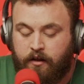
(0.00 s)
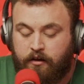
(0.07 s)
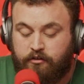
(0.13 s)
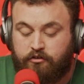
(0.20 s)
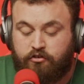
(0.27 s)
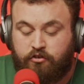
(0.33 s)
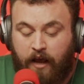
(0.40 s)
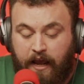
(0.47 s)

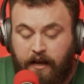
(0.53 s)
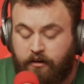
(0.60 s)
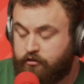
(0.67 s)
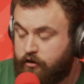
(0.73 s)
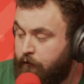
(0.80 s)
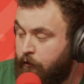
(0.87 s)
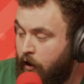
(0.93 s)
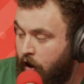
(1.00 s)

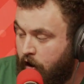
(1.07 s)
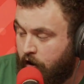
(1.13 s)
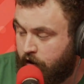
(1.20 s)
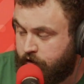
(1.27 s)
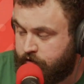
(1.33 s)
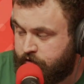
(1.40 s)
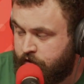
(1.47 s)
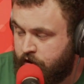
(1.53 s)
Change of
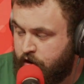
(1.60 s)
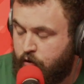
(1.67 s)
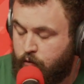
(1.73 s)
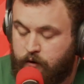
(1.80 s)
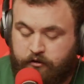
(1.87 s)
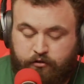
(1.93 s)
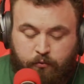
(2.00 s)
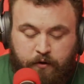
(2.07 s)
Hearts,
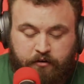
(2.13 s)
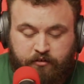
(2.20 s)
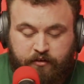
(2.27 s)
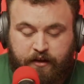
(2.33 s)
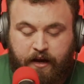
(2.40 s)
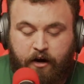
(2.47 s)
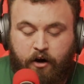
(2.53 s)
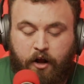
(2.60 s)
which
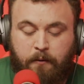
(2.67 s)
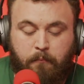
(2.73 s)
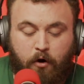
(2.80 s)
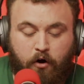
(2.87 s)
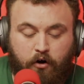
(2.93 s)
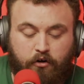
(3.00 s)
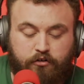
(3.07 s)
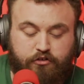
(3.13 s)
originally aired on
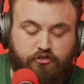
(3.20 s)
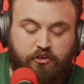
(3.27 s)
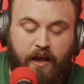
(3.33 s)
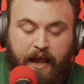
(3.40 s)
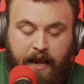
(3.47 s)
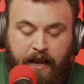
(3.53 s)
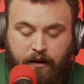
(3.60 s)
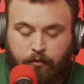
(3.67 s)
March
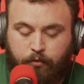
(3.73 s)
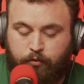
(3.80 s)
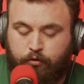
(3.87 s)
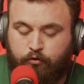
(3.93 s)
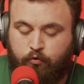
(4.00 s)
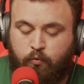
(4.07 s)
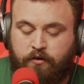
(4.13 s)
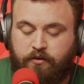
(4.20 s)

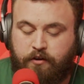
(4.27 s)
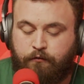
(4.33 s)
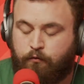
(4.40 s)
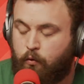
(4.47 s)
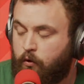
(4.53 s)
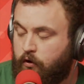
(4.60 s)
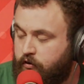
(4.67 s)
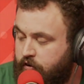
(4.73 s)
8th,
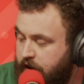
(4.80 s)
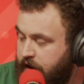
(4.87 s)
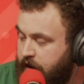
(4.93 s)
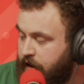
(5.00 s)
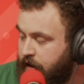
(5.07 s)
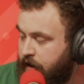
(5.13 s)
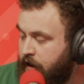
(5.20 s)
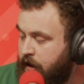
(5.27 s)

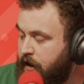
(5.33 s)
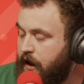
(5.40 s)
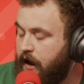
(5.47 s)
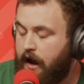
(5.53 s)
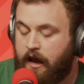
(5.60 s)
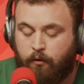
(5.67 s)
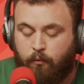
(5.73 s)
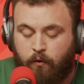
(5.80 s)
2014,
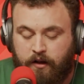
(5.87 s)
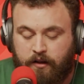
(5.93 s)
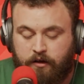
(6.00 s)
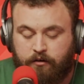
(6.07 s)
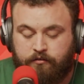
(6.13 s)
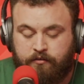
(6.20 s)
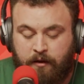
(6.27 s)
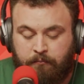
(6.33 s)
and it went a
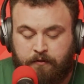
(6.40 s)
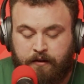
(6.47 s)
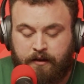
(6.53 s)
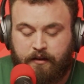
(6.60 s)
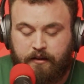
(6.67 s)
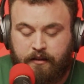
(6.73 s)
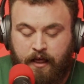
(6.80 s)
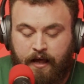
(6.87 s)
little
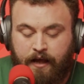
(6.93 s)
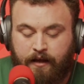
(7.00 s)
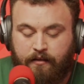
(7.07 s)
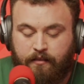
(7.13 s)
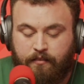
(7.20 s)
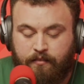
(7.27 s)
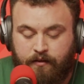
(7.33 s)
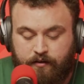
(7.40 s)
something
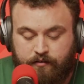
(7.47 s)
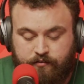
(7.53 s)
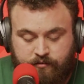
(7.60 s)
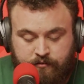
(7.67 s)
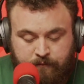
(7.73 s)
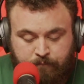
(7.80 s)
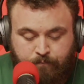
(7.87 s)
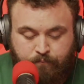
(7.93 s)
like
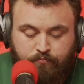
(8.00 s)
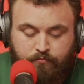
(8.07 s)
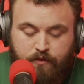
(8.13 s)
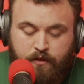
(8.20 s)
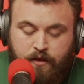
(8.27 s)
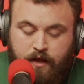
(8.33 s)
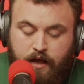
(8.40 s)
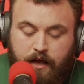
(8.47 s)
this.
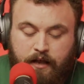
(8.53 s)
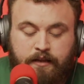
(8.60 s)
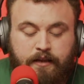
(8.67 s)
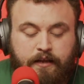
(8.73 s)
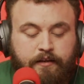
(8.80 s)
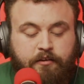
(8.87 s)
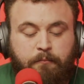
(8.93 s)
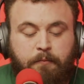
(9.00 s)

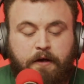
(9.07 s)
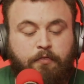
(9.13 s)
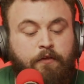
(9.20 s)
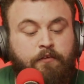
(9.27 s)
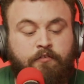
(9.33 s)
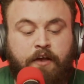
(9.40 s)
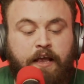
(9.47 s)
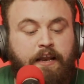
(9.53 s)
Elizabeth
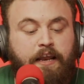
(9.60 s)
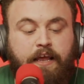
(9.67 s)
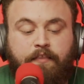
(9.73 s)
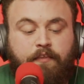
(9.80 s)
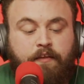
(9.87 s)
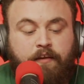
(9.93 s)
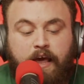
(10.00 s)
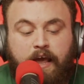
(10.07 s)
is
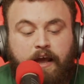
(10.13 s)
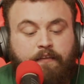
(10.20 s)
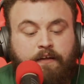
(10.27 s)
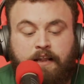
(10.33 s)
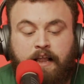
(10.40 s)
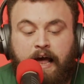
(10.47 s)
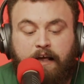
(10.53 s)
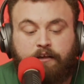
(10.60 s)
ending the day in
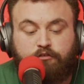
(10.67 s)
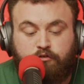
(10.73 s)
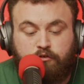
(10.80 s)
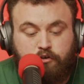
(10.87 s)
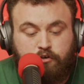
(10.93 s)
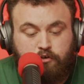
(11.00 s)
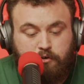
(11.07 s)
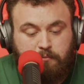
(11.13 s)
the
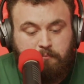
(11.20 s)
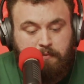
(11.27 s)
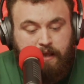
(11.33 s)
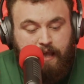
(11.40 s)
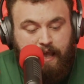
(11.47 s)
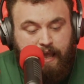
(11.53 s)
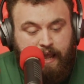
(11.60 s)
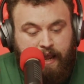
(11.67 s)
classroom,
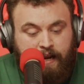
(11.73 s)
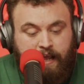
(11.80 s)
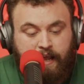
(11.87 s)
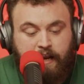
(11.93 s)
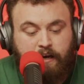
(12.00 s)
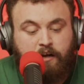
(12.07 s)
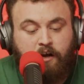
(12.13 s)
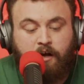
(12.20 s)
and
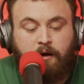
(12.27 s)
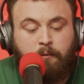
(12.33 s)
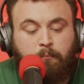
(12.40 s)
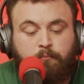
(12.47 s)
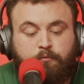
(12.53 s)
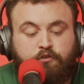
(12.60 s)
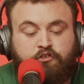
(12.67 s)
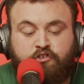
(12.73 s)
in
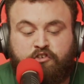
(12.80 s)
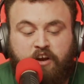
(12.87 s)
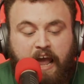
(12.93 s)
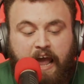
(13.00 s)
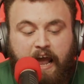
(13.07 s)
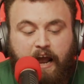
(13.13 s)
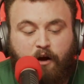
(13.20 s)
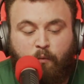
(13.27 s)
comes
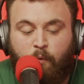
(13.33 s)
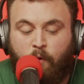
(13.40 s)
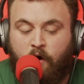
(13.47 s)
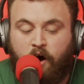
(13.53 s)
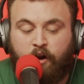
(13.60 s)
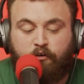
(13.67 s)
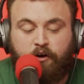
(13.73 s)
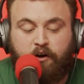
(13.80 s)
Jack
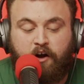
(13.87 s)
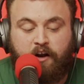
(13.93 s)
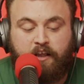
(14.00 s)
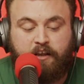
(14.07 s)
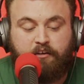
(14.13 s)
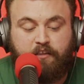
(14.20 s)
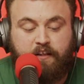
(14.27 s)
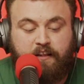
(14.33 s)
wandering on
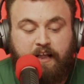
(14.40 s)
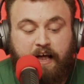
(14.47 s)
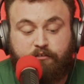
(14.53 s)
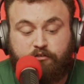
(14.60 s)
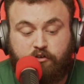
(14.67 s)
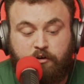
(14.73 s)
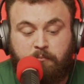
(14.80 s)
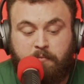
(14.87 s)
into the
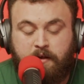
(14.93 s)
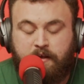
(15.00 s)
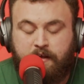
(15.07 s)
classroom,